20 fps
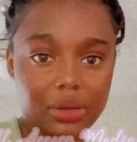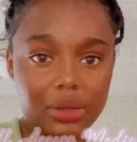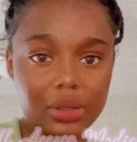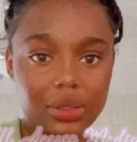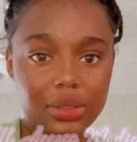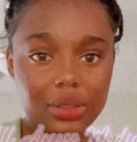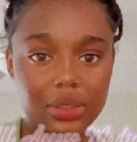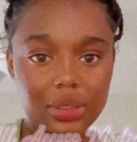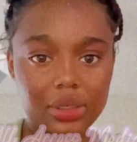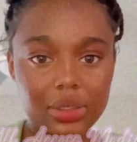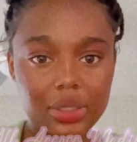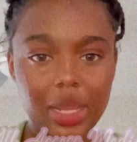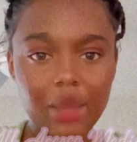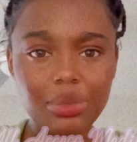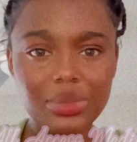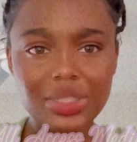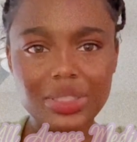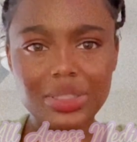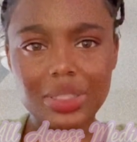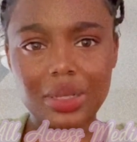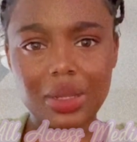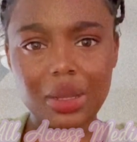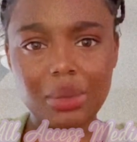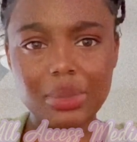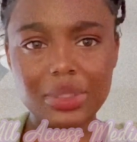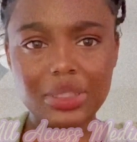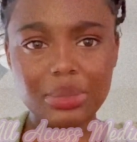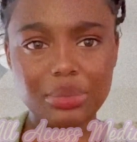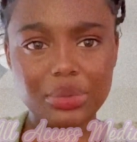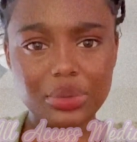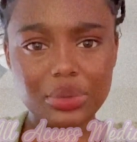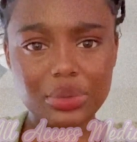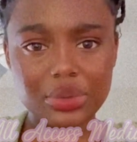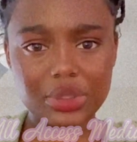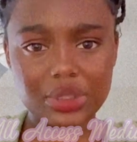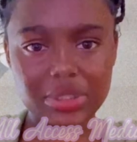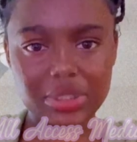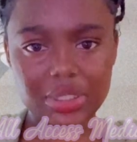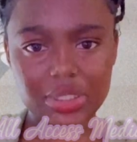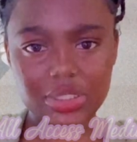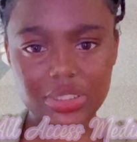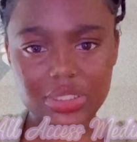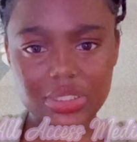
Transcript: Uh, they were just saying a whole bunch of bullshit.